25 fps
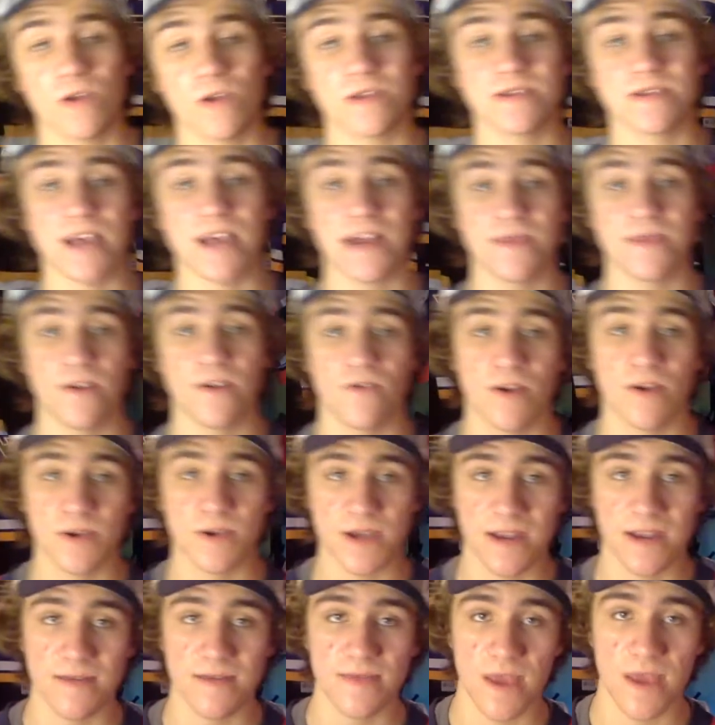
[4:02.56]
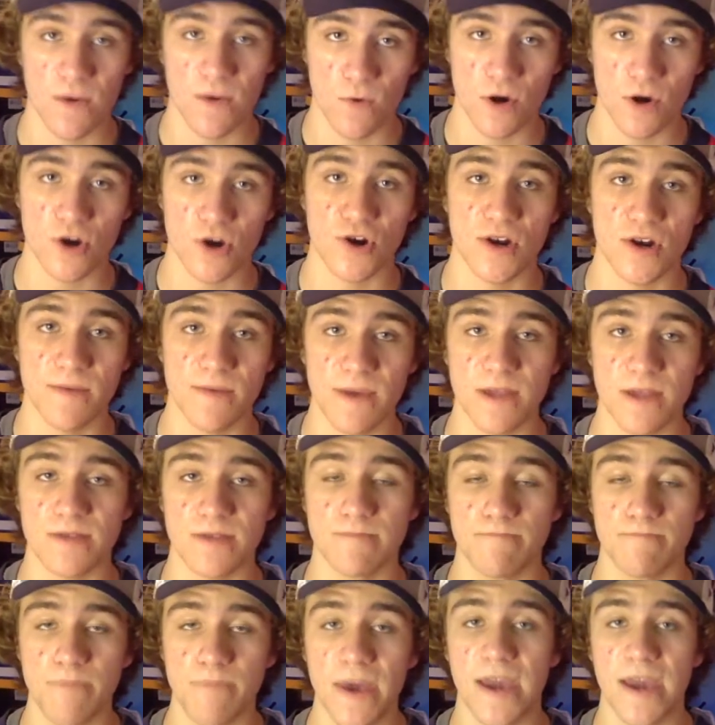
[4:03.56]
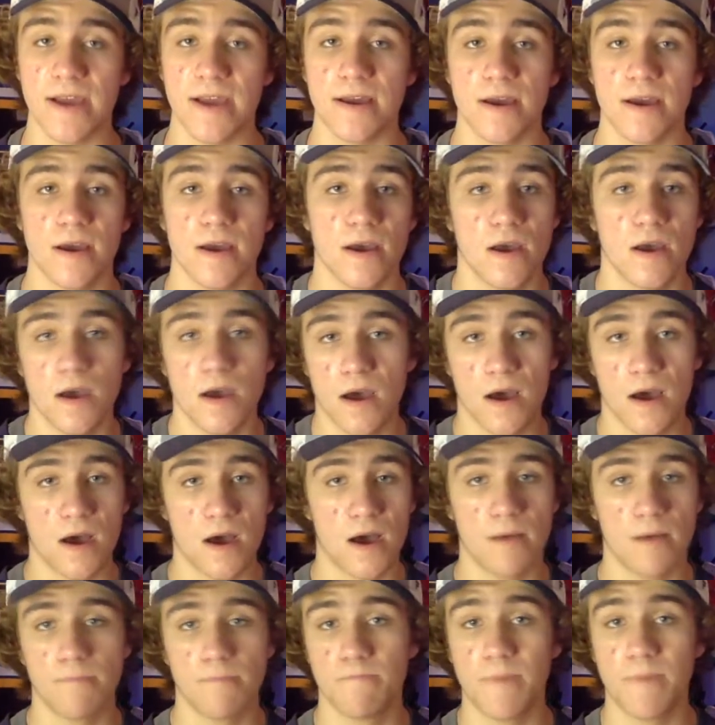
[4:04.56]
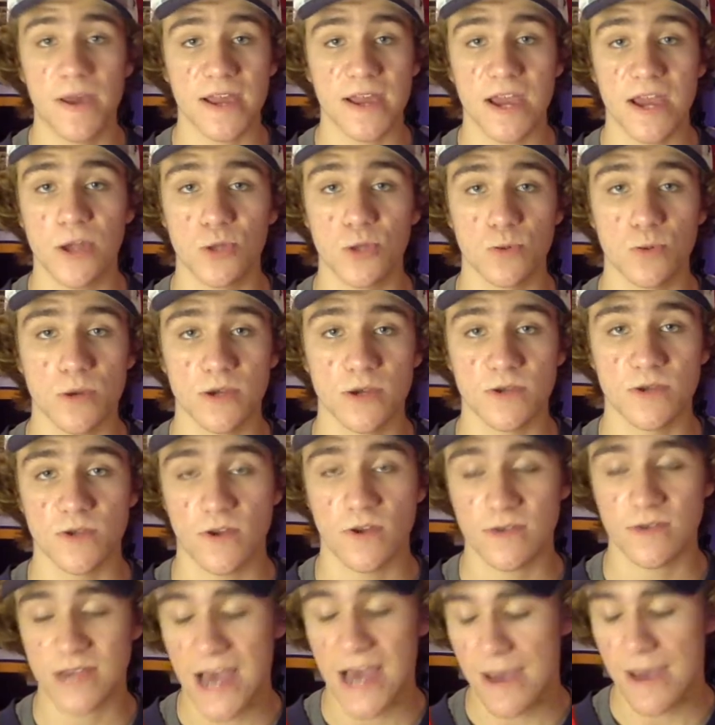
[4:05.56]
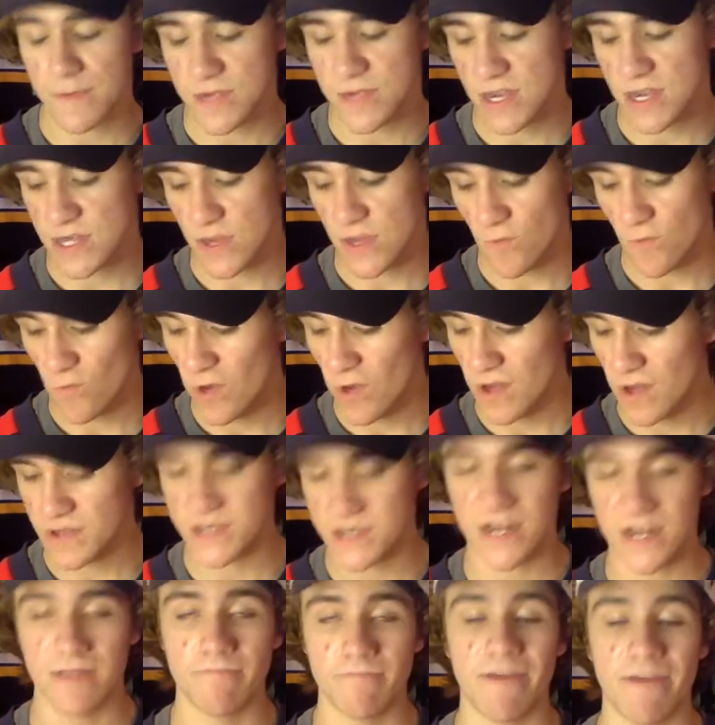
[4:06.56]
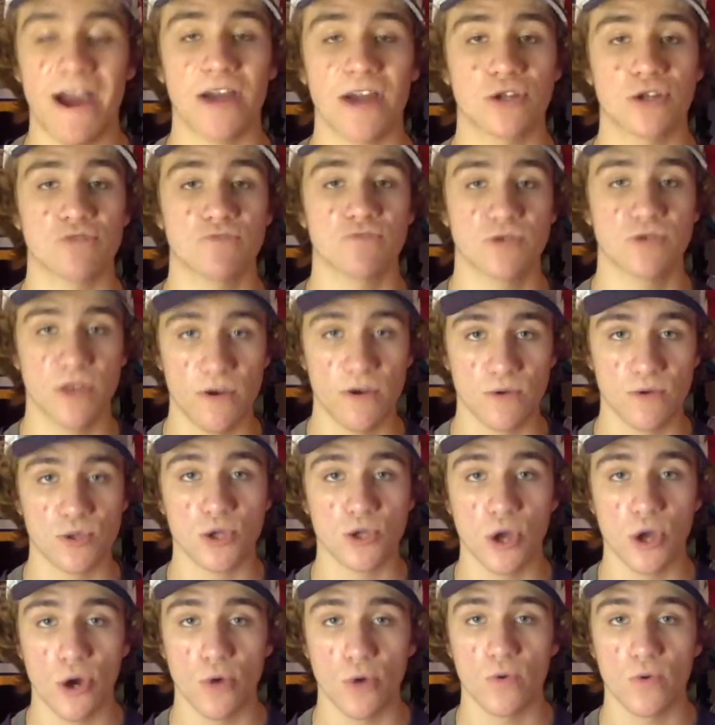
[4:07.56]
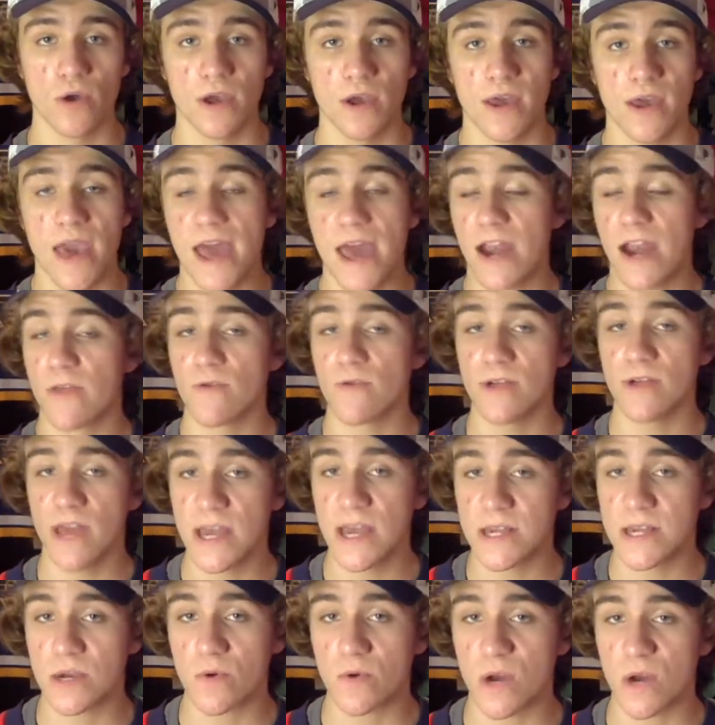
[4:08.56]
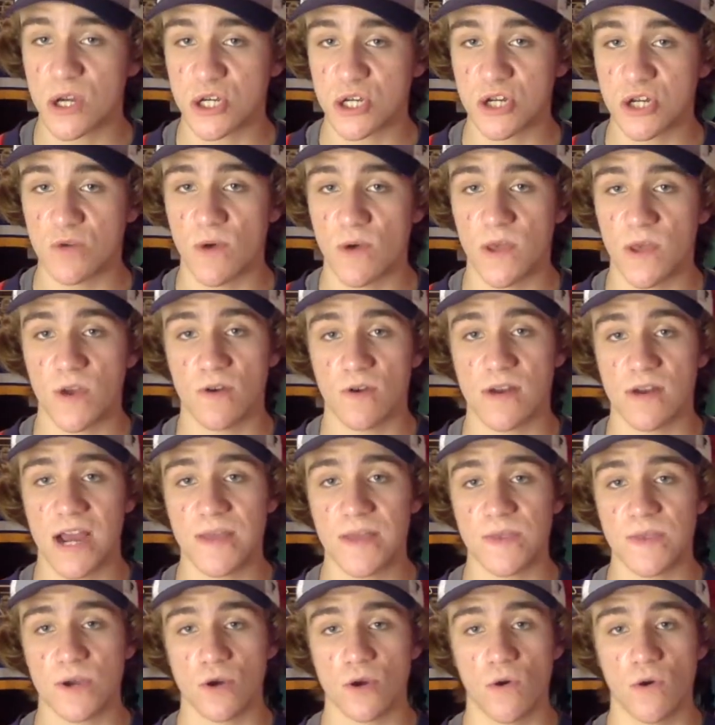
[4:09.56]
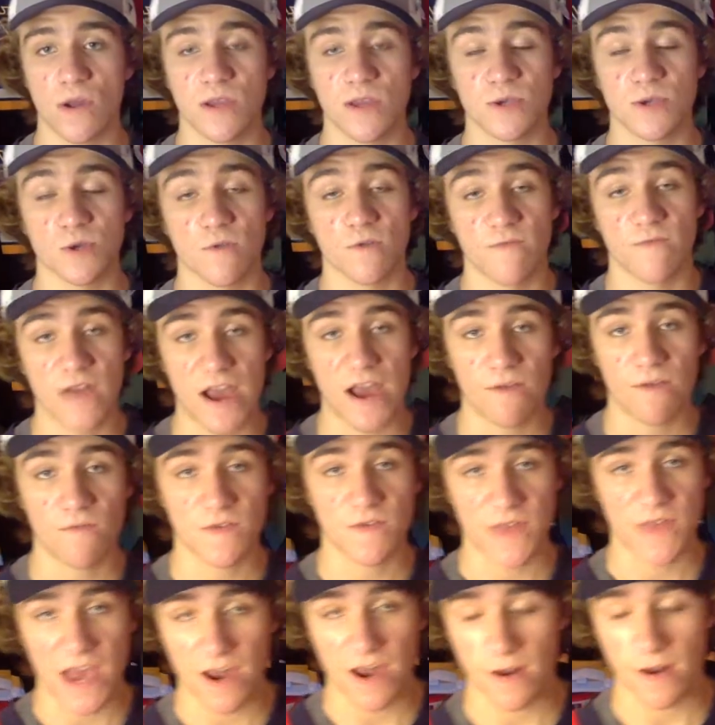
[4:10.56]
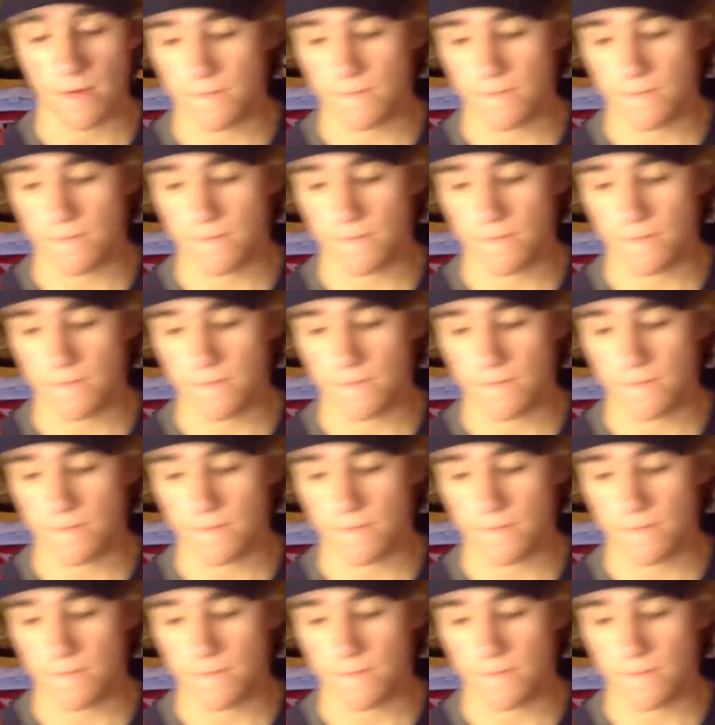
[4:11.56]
said, there were going to be some big injuries to their top six, and Wilson and Backstrom are those two. And it really is a question on whether or not they're going to survive without him.